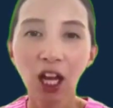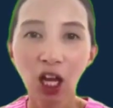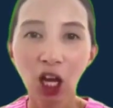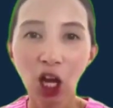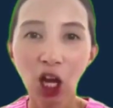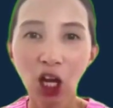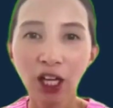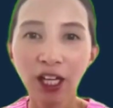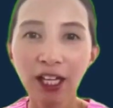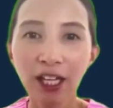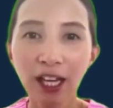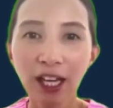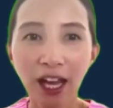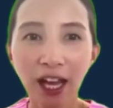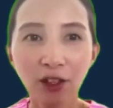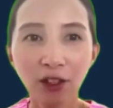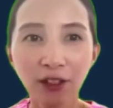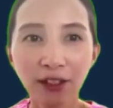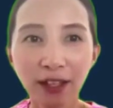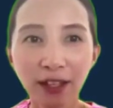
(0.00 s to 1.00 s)
Learning
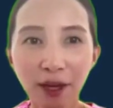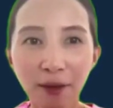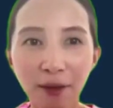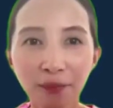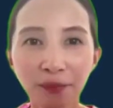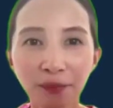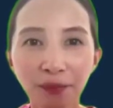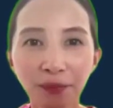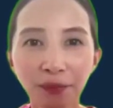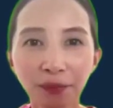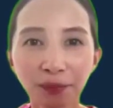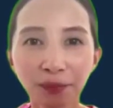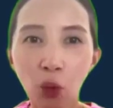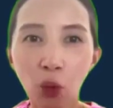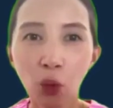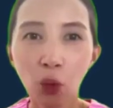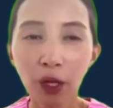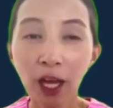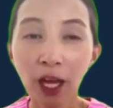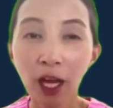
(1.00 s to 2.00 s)
outcome?
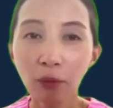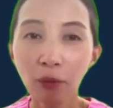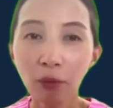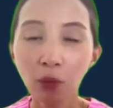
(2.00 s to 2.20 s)
We have